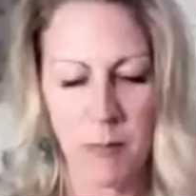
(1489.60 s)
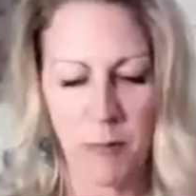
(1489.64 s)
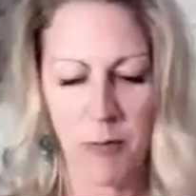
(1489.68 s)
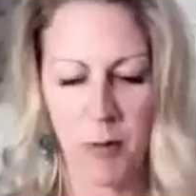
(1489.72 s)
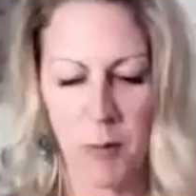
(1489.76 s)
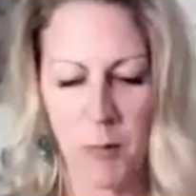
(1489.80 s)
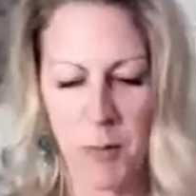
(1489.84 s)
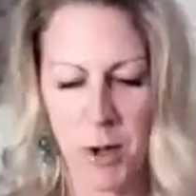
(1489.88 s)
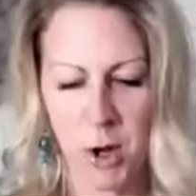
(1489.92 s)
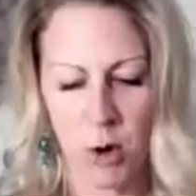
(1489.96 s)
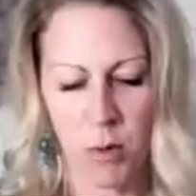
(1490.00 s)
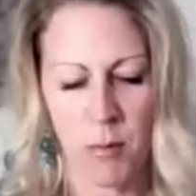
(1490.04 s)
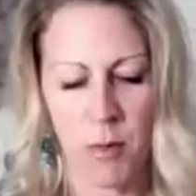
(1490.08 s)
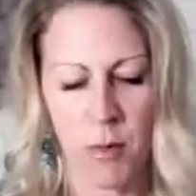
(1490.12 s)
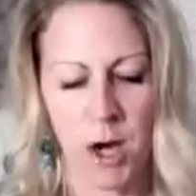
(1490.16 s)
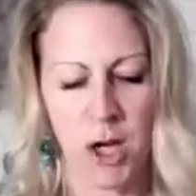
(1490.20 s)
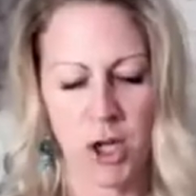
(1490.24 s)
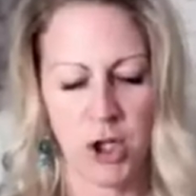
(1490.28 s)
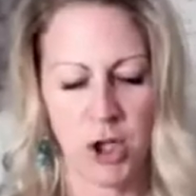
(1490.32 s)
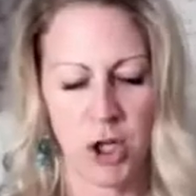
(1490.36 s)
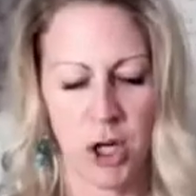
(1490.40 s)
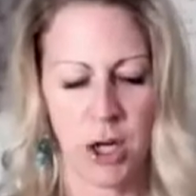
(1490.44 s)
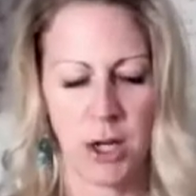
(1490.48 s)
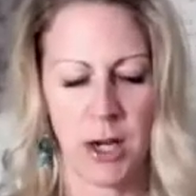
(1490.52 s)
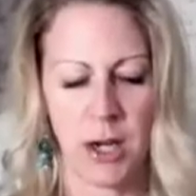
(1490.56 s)
for me on my
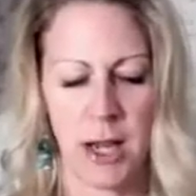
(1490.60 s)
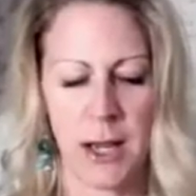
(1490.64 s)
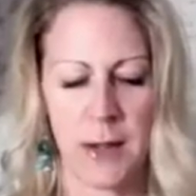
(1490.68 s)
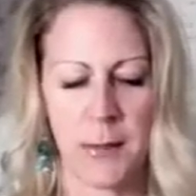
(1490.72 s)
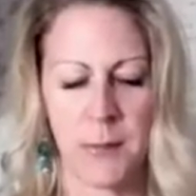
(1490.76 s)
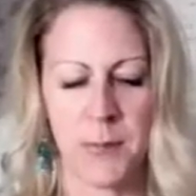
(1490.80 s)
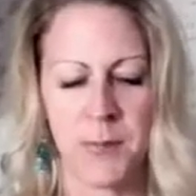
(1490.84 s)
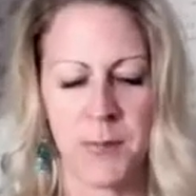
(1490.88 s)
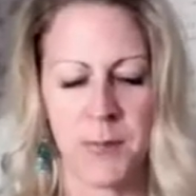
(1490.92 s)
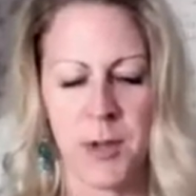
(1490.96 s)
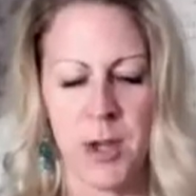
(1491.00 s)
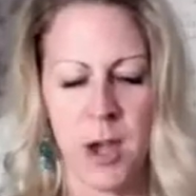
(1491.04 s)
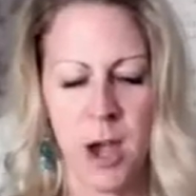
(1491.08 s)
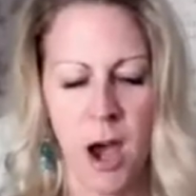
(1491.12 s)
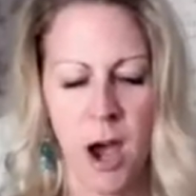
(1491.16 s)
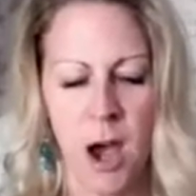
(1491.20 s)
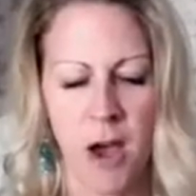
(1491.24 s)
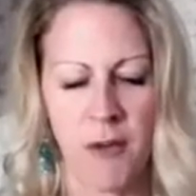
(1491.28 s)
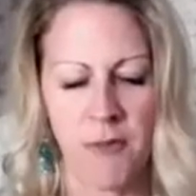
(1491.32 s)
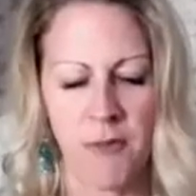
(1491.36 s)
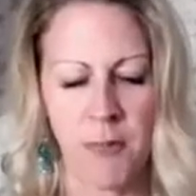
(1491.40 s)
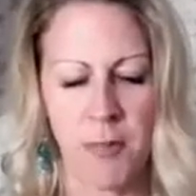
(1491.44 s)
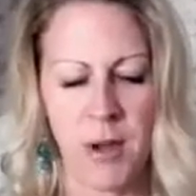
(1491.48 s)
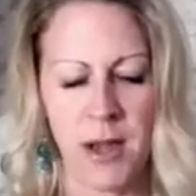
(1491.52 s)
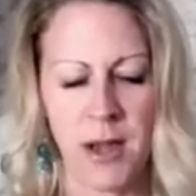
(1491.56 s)
journey,
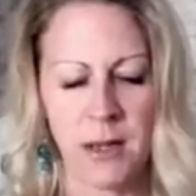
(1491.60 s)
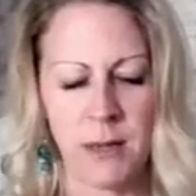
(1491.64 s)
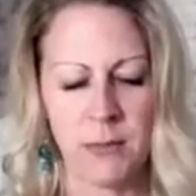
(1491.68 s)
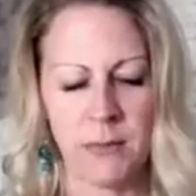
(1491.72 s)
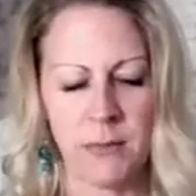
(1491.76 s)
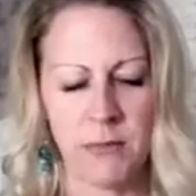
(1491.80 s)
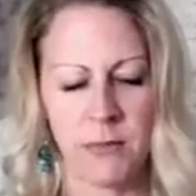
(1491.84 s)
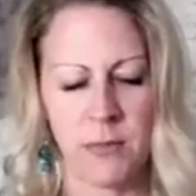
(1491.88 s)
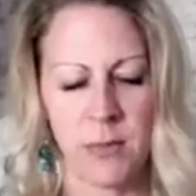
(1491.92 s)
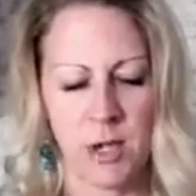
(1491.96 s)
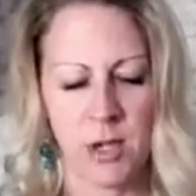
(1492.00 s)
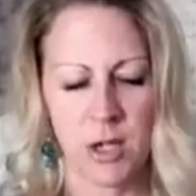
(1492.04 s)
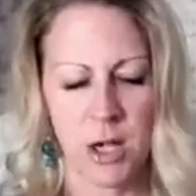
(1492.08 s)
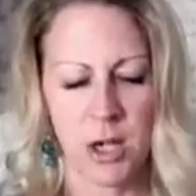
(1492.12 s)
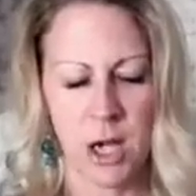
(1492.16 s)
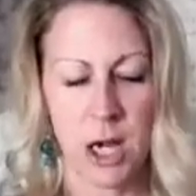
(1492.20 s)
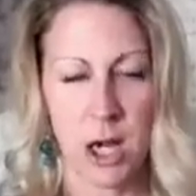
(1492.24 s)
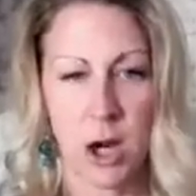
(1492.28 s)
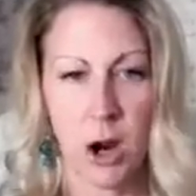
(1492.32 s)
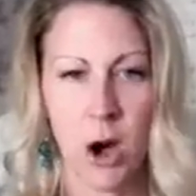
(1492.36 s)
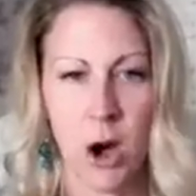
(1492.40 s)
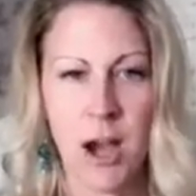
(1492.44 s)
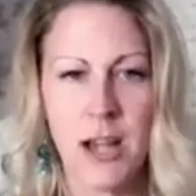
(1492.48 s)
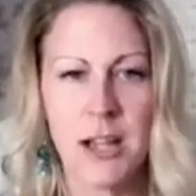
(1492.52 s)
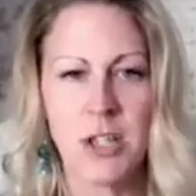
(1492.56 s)
I've been
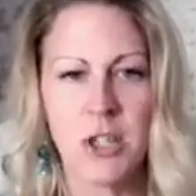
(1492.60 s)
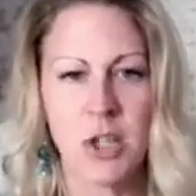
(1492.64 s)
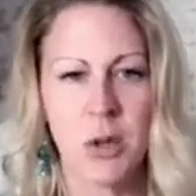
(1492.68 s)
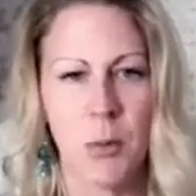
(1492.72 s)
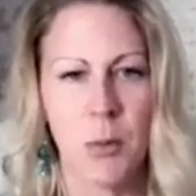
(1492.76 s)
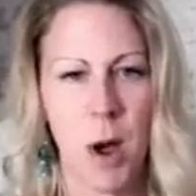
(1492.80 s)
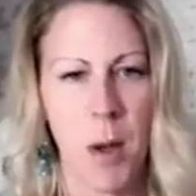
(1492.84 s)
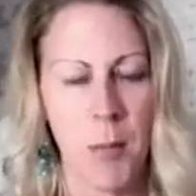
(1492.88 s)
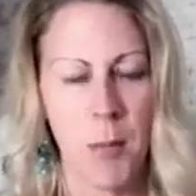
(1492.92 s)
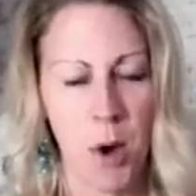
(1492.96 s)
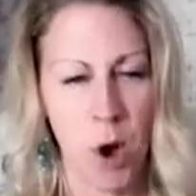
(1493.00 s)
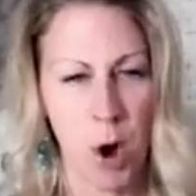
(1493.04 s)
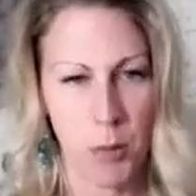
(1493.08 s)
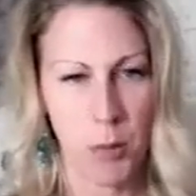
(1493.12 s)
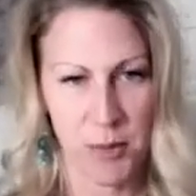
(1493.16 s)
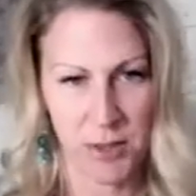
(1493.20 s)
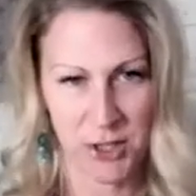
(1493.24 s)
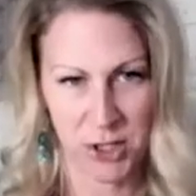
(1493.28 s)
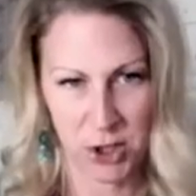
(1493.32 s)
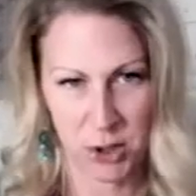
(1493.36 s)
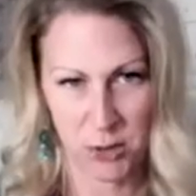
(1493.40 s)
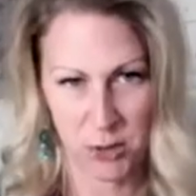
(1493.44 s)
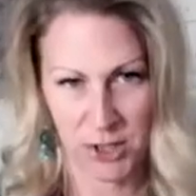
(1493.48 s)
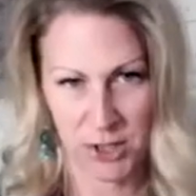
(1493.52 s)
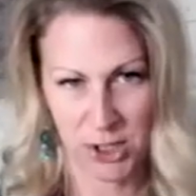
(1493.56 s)
aligned to my purpose
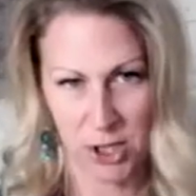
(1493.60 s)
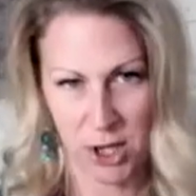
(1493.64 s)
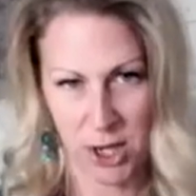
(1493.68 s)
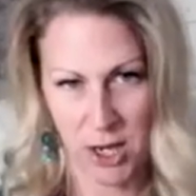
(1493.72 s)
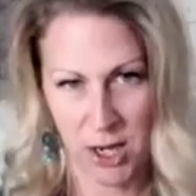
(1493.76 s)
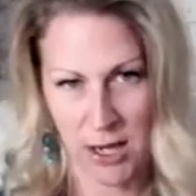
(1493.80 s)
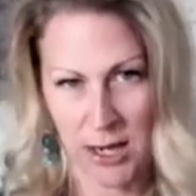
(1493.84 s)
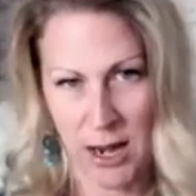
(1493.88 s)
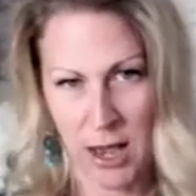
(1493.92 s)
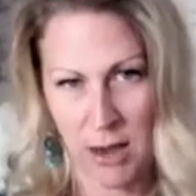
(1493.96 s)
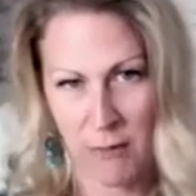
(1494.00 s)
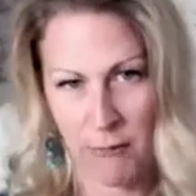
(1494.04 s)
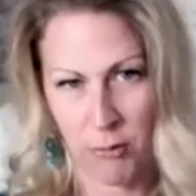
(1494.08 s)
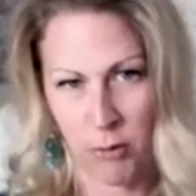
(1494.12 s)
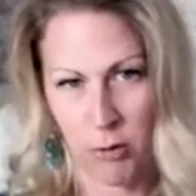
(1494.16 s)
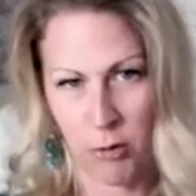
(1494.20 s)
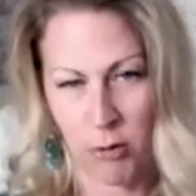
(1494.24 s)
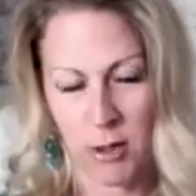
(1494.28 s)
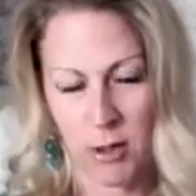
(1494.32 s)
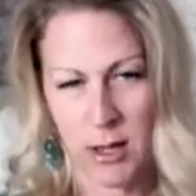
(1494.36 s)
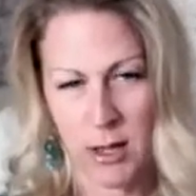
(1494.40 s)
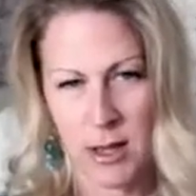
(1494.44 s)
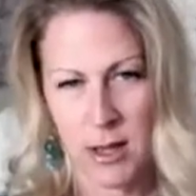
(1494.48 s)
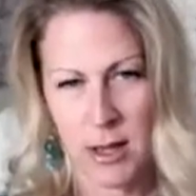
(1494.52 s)
to a certain level,